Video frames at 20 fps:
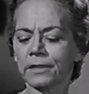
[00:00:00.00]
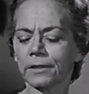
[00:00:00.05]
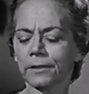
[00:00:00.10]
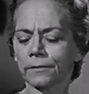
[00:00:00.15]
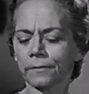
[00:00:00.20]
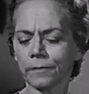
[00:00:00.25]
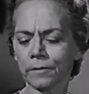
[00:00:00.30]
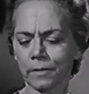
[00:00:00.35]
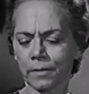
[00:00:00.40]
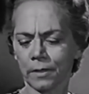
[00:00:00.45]

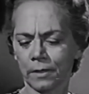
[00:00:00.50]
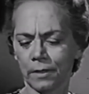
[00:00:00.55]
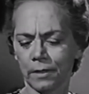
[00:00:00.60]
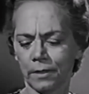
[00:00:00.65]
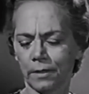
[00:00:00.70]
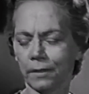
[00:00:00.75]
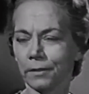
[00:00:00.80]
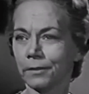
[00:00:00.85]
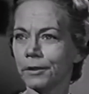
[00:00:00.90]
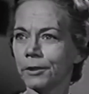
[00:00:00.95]
Mister,
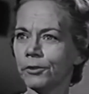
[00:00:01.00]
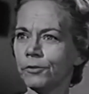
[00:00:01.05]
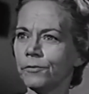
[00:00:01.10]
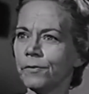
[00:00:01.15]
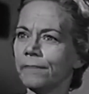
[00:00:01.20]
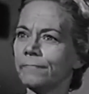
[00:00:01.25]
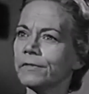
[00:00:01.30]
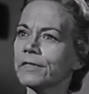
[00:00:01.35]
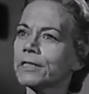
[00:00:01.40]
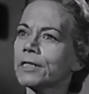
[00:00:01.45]
did
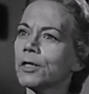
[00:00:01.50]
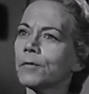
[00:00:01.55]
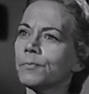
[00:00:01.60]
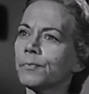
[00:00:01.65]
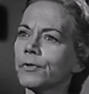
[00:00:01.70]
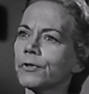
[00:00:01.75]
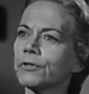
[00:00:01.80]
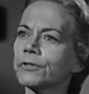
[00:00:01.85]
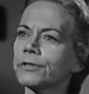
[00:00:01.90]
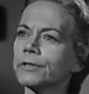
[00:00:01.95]
you ever see a
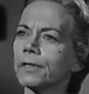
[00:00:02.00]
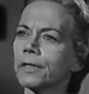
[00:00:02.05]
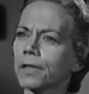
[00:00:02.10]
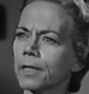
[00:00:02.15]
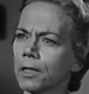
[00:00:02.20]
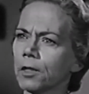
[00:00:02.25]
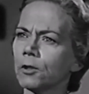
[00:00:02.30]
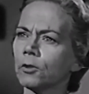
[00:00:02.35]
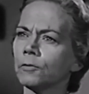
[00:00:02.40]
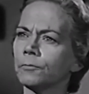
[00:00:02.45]
person
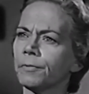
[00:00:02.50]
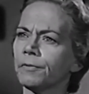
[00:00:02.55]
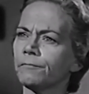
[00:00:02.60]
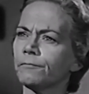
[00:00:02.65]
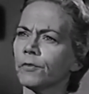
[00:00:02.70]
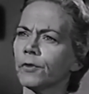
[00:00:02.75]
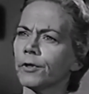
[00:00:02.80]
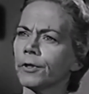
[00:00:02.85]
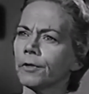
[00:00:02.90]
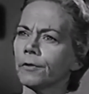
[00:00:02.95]
killed
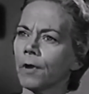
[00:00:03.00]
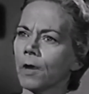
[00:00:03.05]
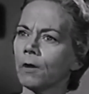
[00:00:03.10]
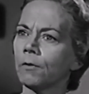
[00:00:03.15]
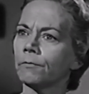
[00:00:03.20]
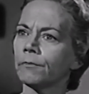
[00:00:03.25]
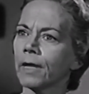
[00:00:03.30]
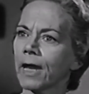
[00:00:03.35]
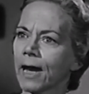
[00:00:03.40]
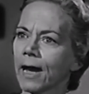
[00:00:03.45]
before your
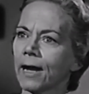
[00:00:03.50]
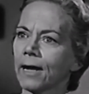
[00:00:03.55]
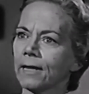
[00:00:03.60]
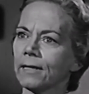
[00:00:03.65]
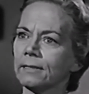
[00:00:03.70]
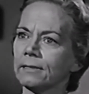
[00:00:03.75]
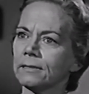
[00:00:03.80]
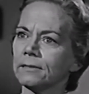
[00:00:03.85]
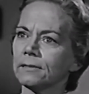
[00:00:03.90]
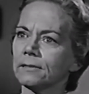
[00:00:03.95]
own
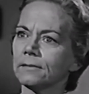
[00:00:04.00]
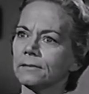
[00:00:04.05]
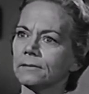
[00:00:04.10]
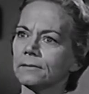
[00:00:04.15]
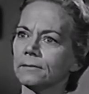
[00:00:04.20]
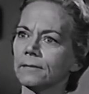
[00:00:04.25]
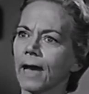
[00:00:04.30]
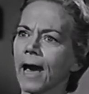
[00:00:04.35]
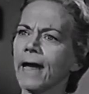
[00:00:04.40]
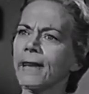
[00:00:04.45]
eyes?
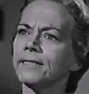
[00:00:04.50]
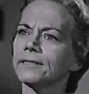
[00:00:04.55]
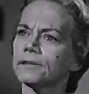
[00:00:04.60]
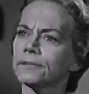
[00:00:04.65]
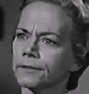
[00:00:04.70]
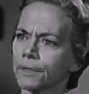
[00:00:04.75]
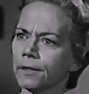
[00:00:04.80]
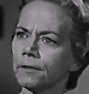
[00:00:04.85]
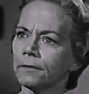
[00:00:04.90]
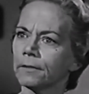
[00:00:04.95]
I
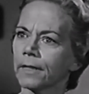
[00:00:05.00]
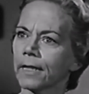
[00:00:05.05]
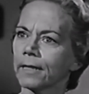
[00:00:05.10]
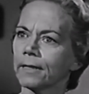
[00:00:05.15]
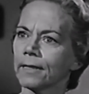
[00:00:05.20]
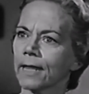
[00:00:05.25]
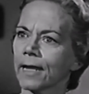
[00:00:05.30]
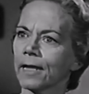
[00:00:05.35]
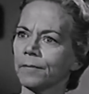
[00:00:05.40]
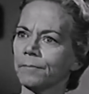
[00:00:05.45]
still
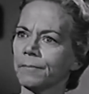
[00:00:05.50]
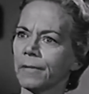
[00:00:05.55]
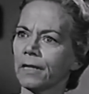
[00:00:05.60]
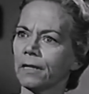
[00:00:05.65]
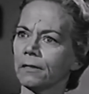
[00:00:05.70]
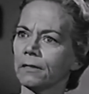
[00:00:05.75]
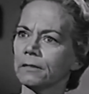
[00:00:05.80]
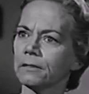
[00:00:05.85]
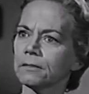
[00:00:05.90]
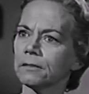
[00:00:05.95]
get
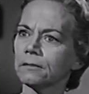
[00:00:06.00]
nightmares.